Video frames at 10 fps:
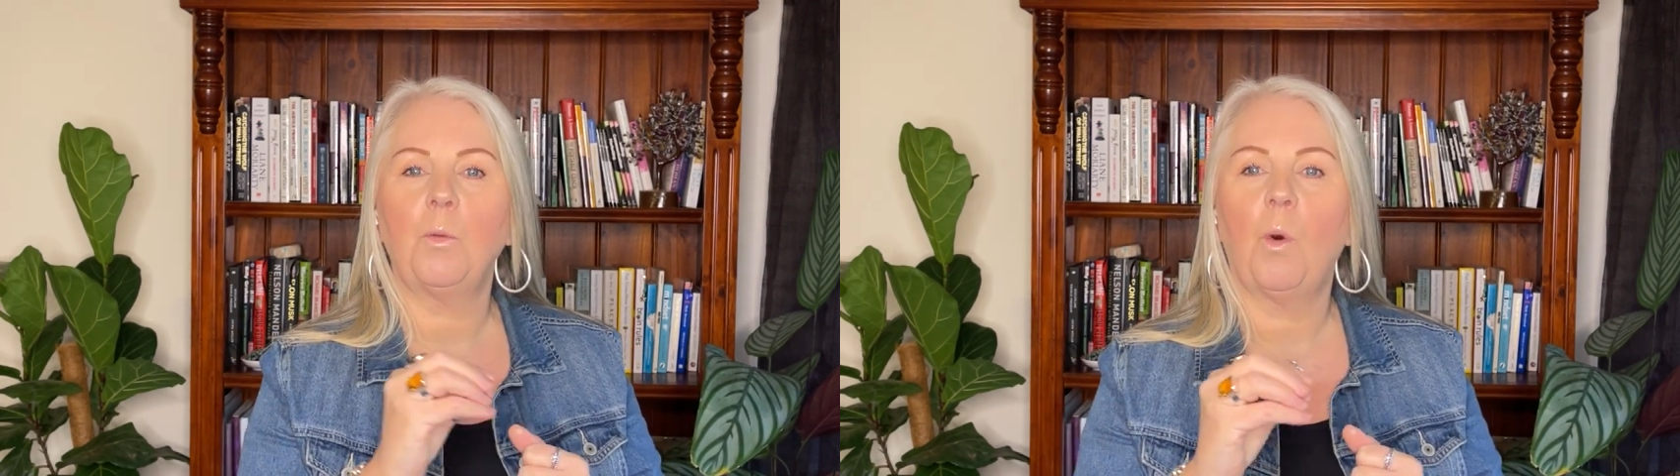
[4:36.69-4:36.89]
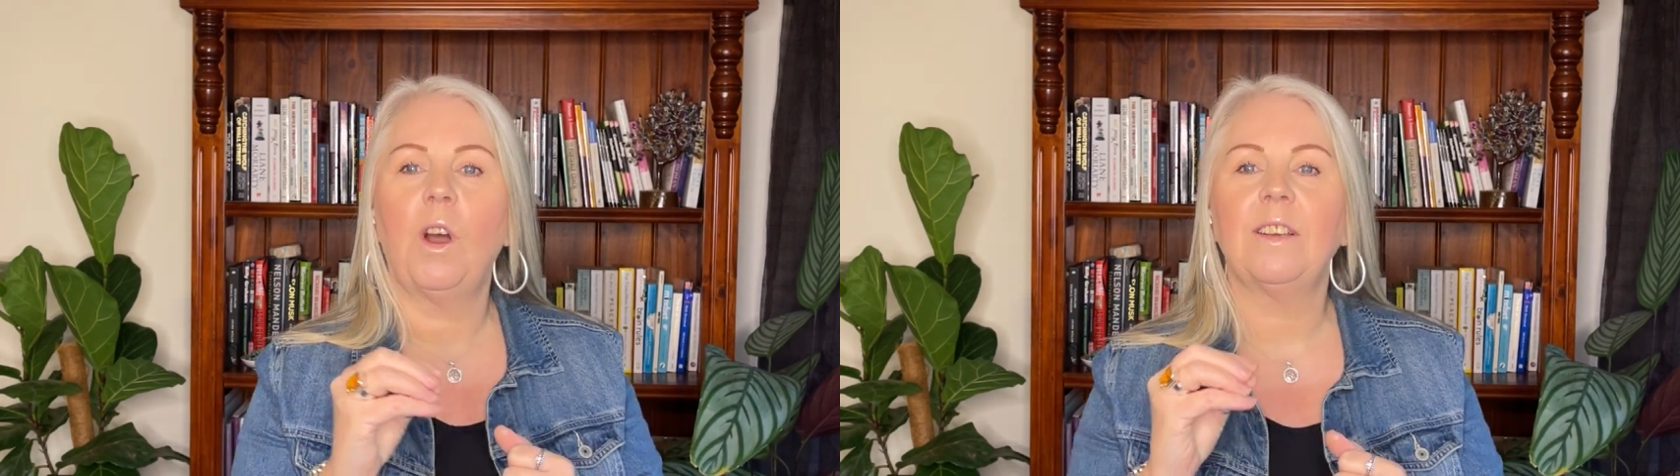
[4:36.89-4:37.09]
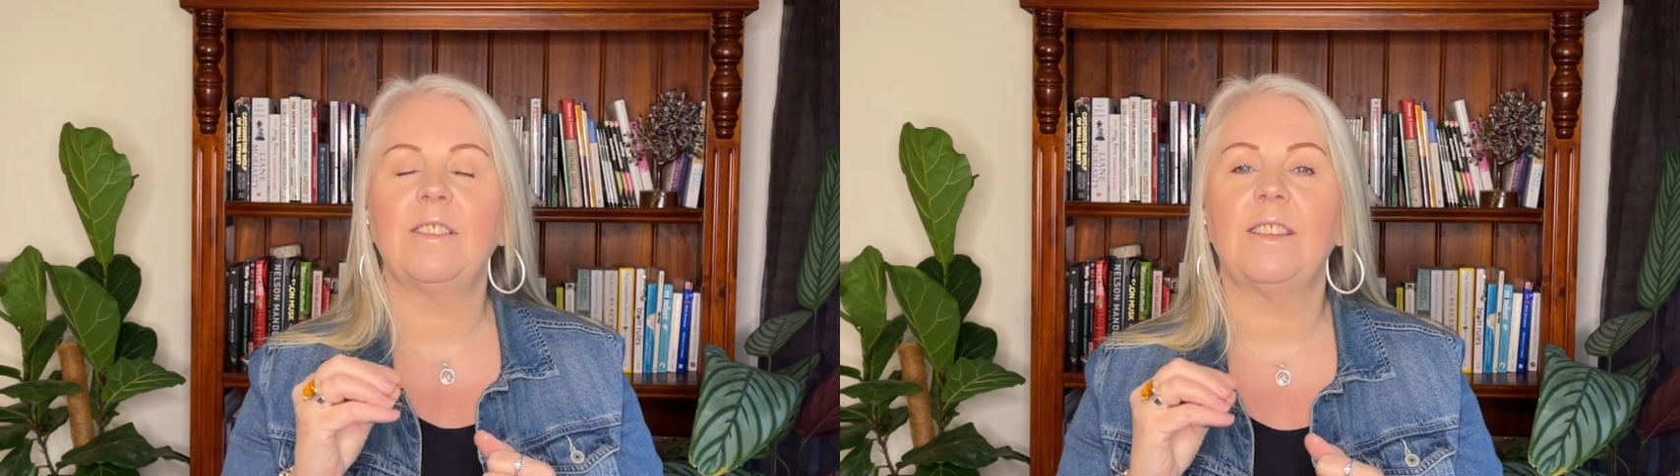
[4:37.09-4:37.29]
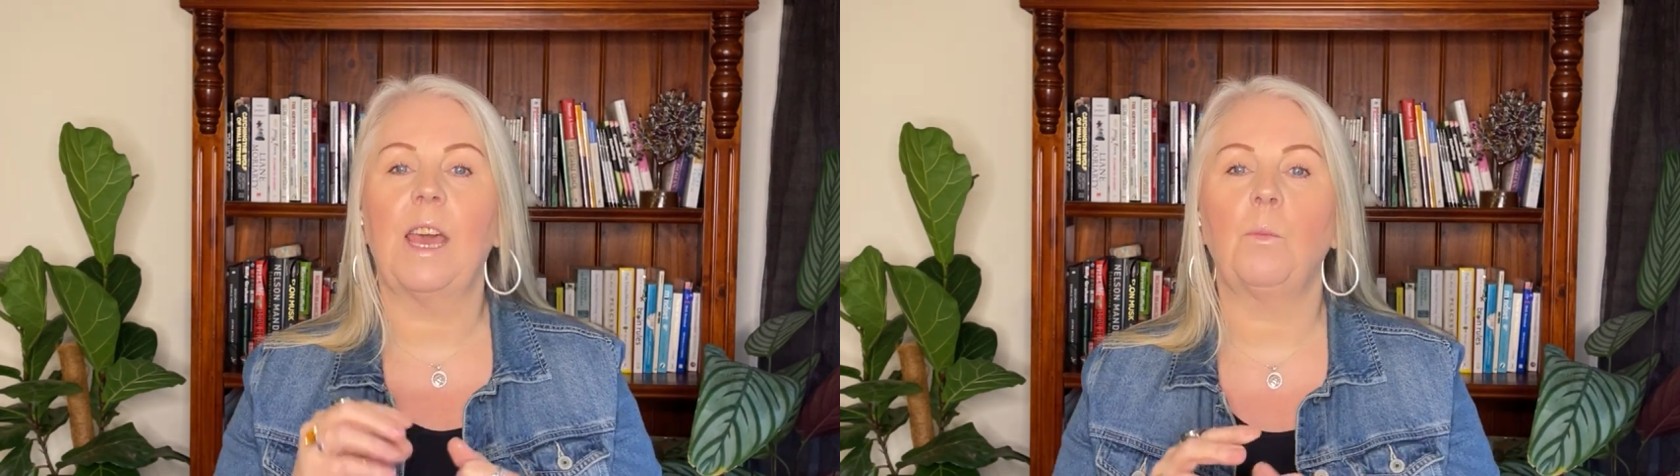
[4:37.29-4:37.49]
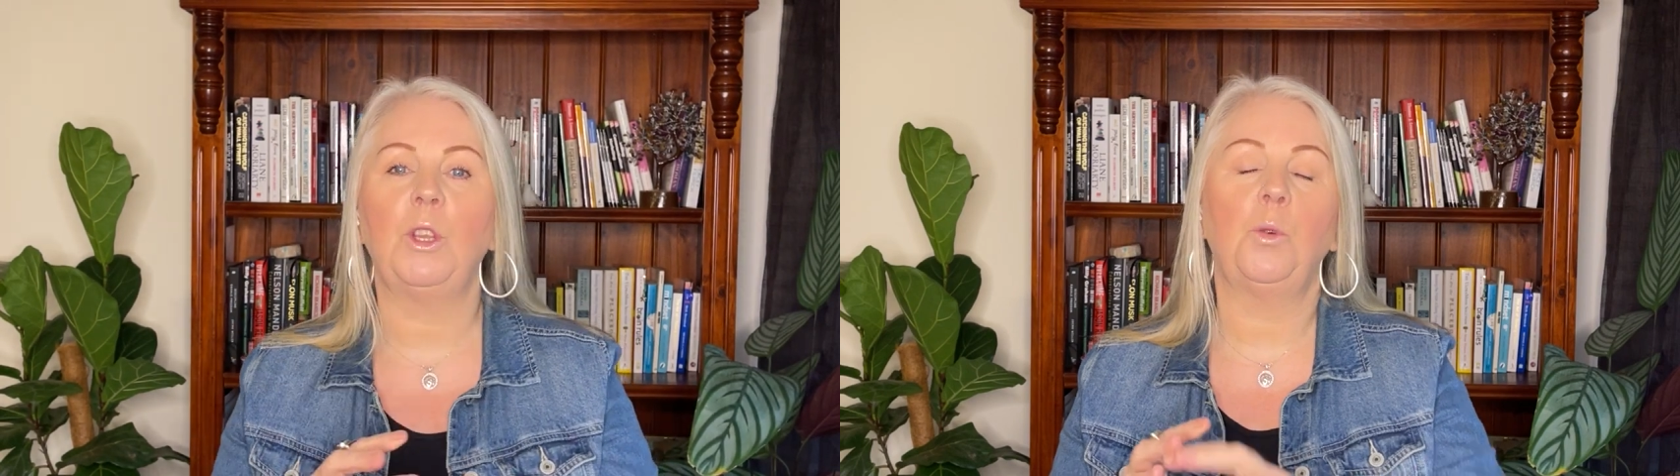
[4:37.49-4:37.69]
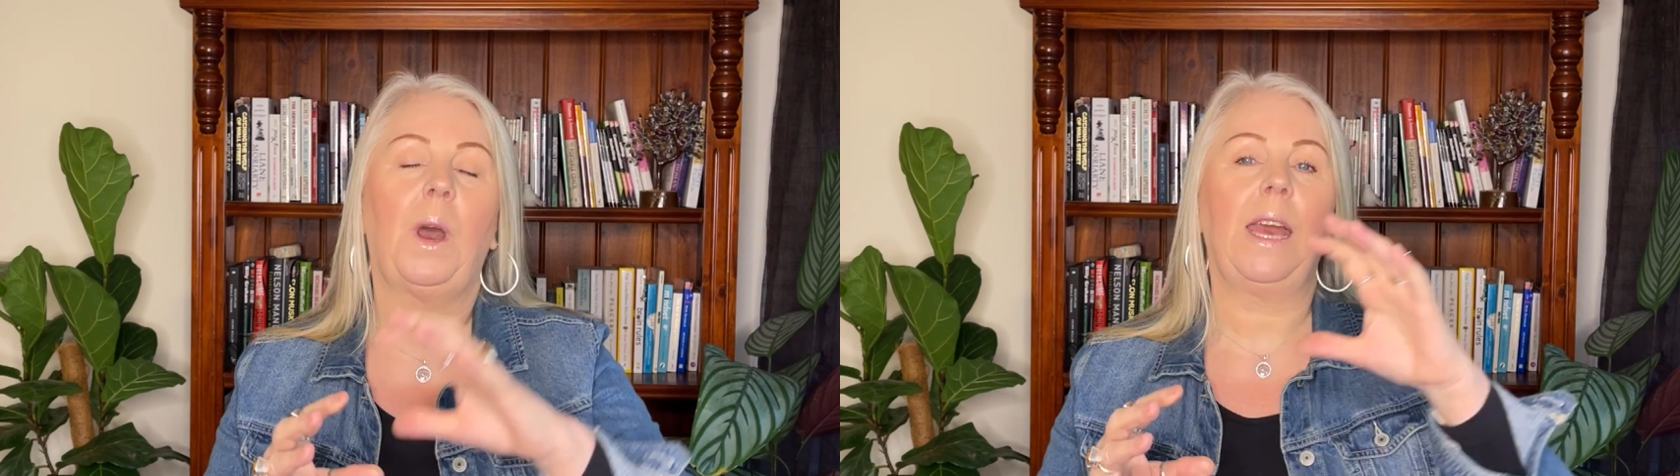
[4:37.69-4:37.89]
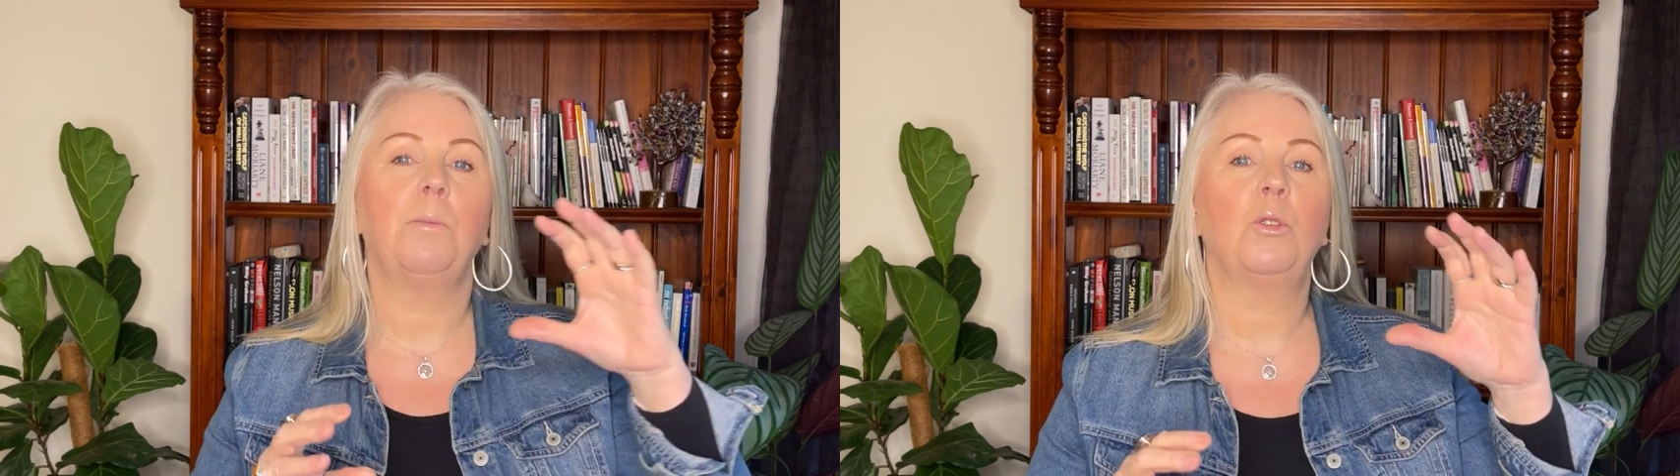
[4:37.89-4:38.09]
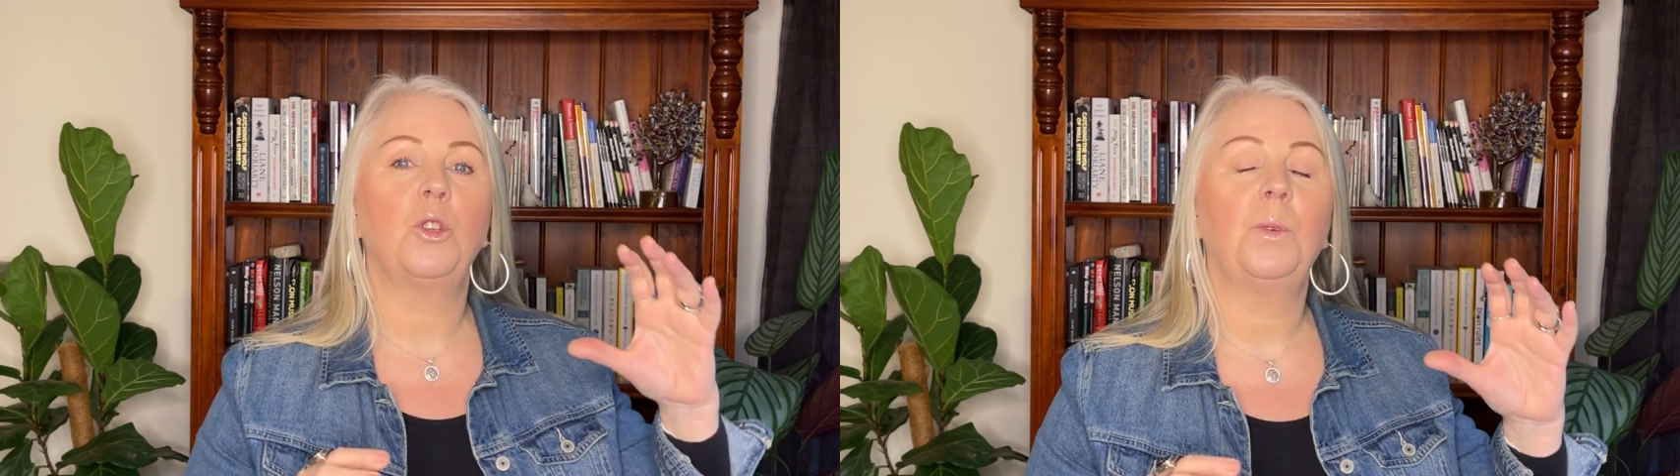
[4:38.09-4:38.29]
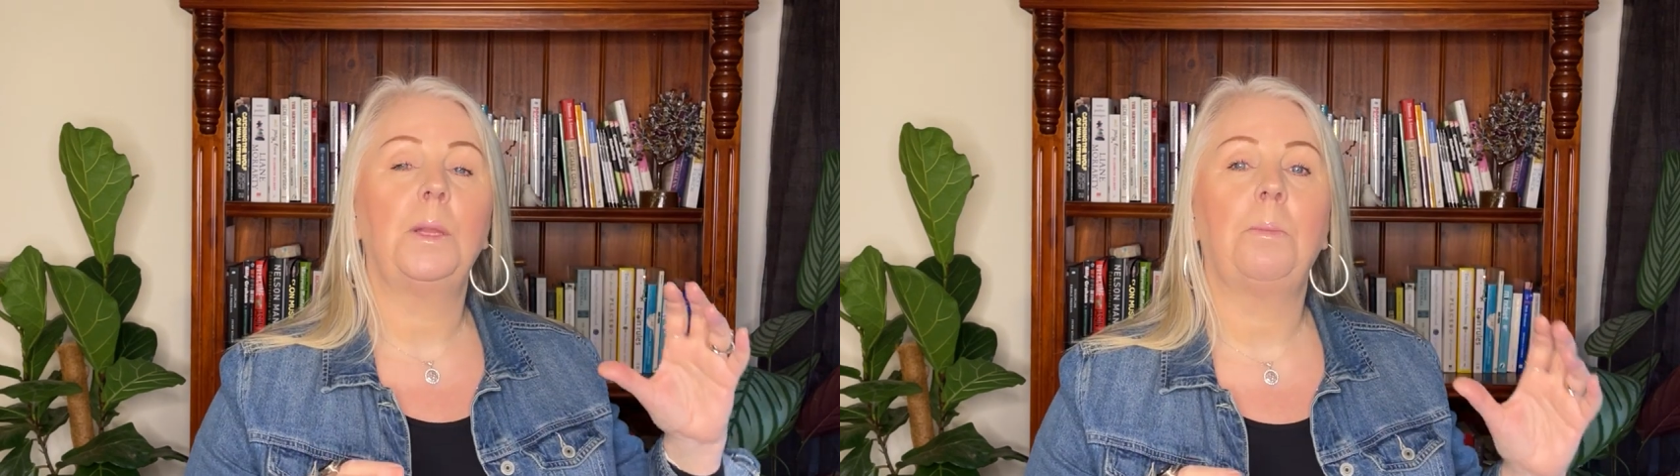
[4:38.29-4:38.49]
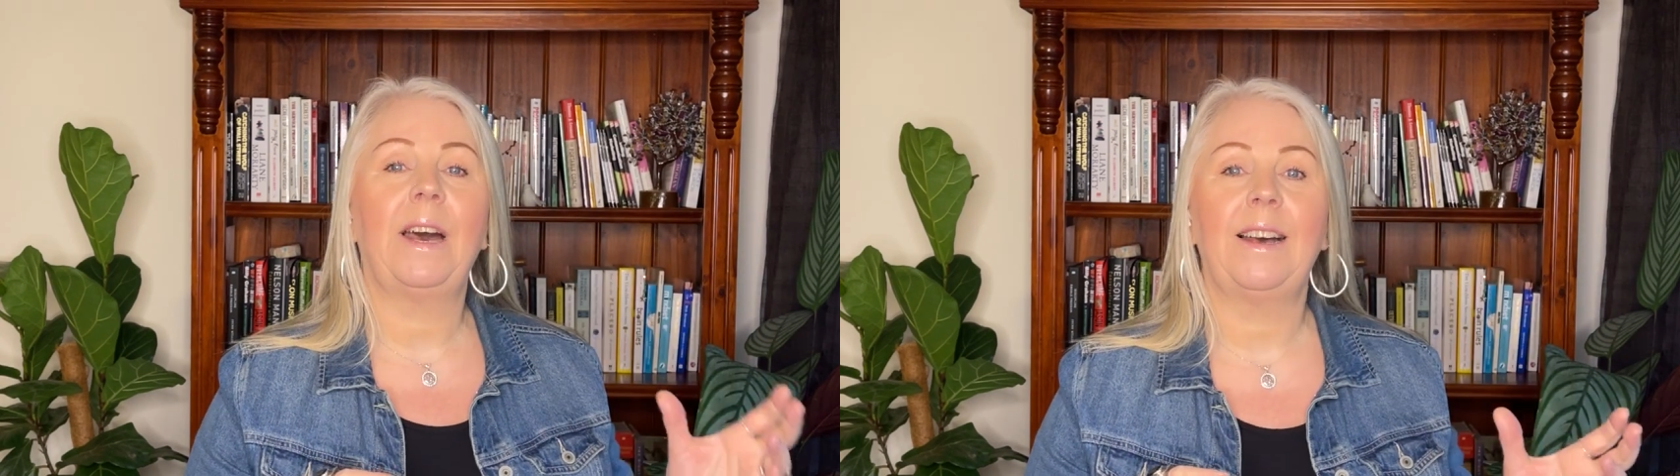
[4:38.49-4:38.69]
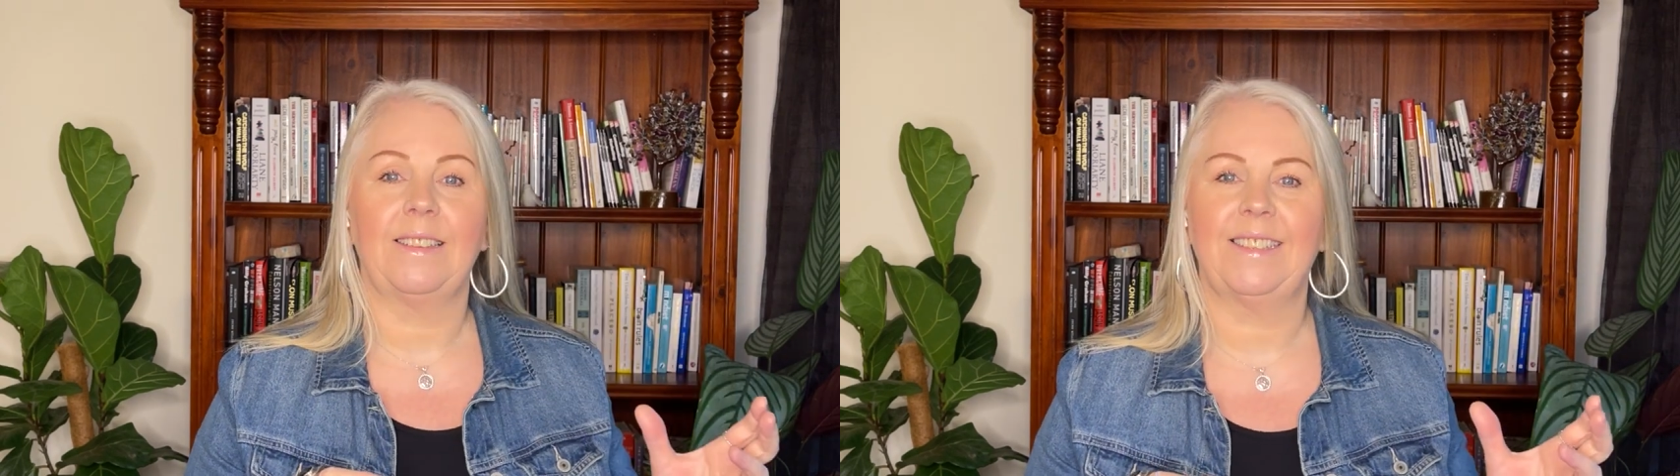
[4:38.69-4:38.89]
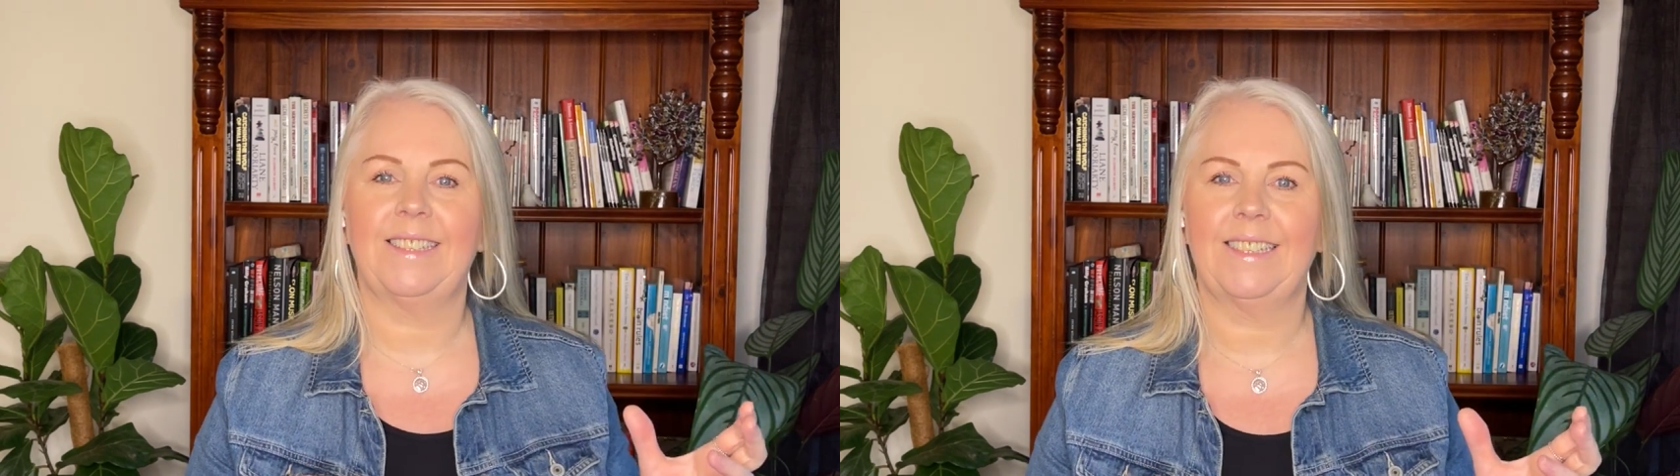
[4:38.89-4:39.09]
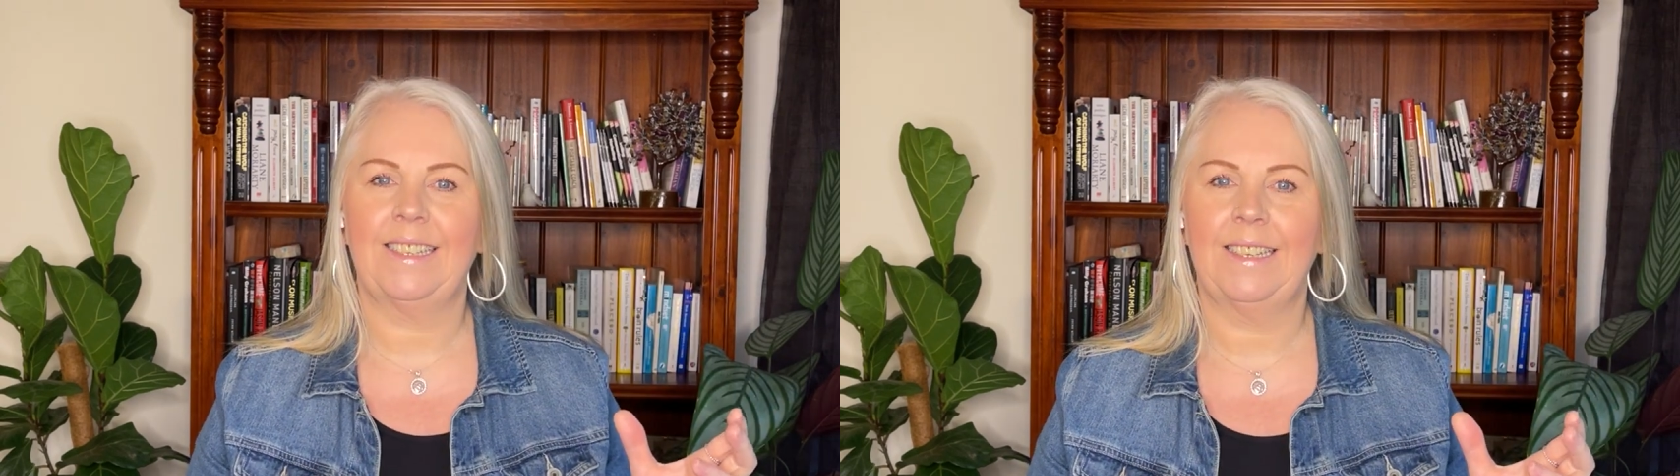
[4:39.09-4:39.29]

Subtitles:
Why is that when you were able to in the past?